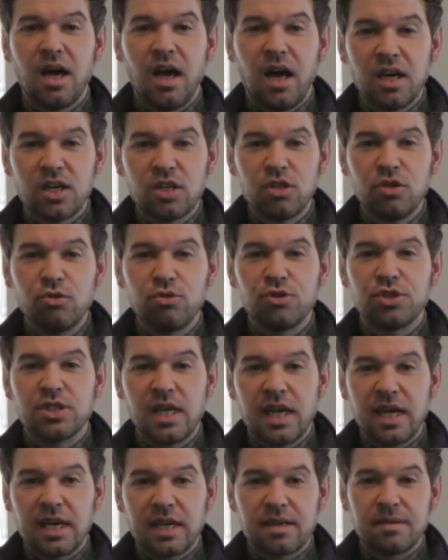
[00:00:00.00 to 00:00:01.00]
a glue
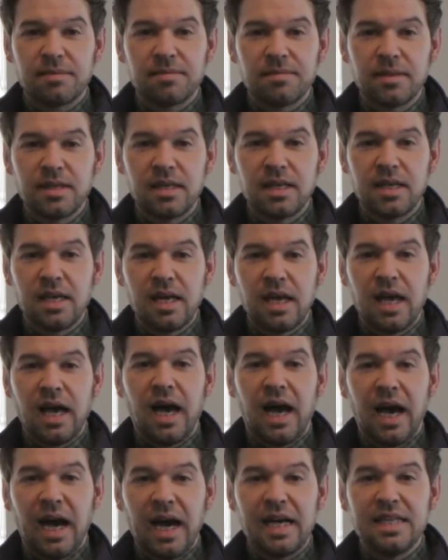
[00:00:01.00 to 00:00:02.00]
stick,
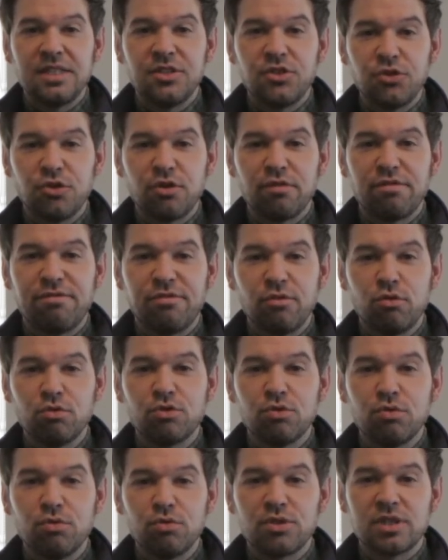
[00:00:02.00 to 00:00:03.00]
and your
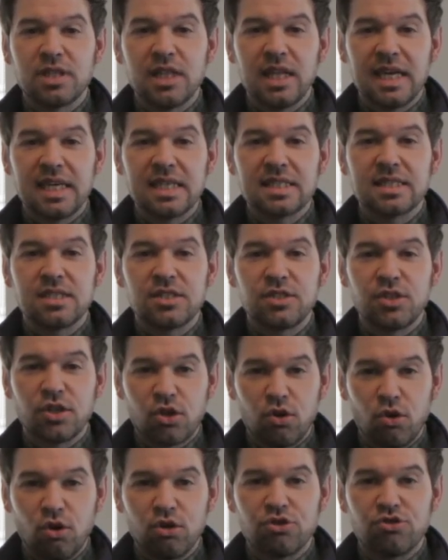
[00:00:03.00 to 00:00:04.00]
photos linked to
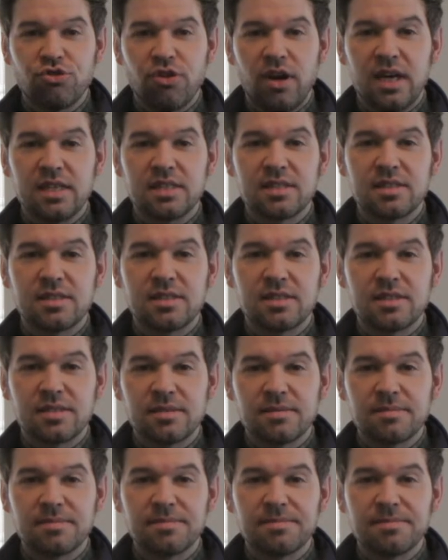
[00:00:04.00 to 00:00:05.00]

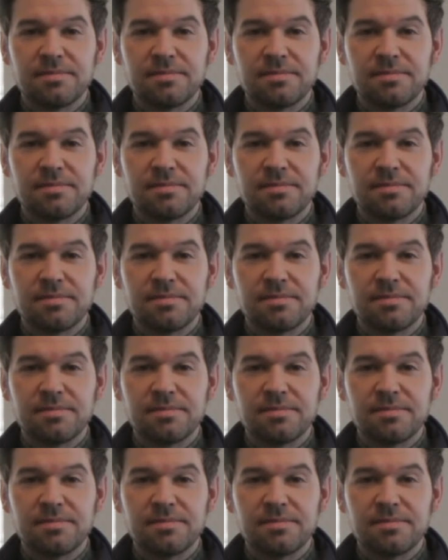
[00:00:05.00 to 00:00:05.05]
contrasts.